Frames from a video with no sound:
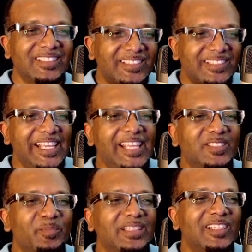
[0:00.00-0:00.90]
The
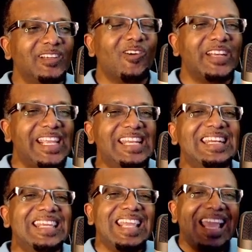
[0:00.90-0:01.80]
saints met the Lord
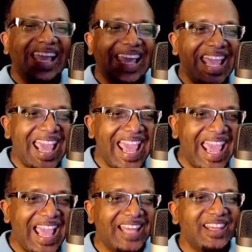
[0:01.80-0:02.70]
in the
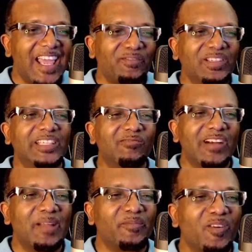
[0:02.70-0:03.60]
air, the heavenly
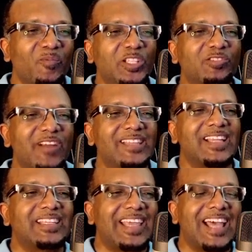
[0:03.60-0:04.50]
realm from which
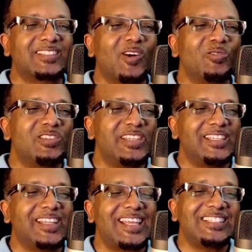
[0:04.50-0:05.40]
Christ had cast out
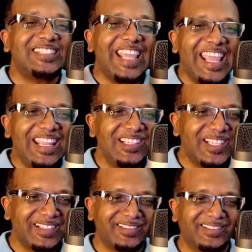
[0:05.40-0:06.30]
Satan and his
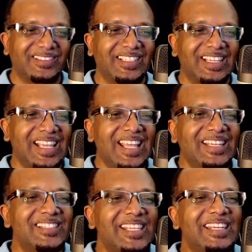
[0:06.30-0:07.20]
angels.
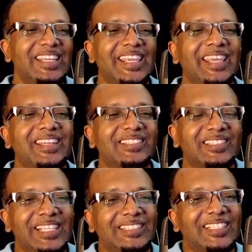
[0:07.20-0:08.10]
This indicates that
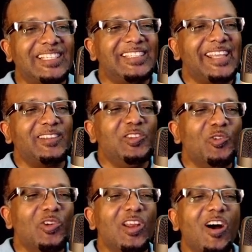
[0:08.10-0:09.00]
Satan and death
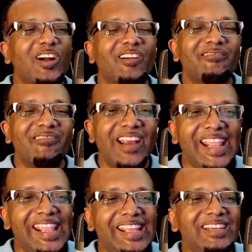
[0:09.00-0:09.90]
no longer
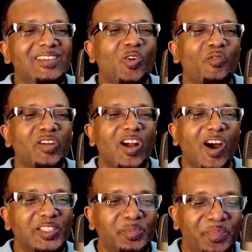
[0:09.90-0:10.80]
reigned over
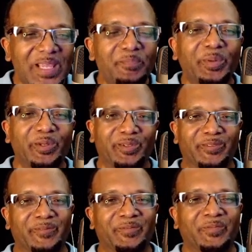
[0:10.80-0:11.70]
God's
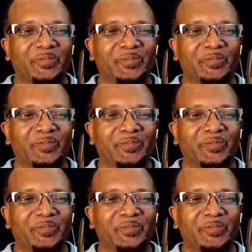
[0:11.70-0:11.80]
people,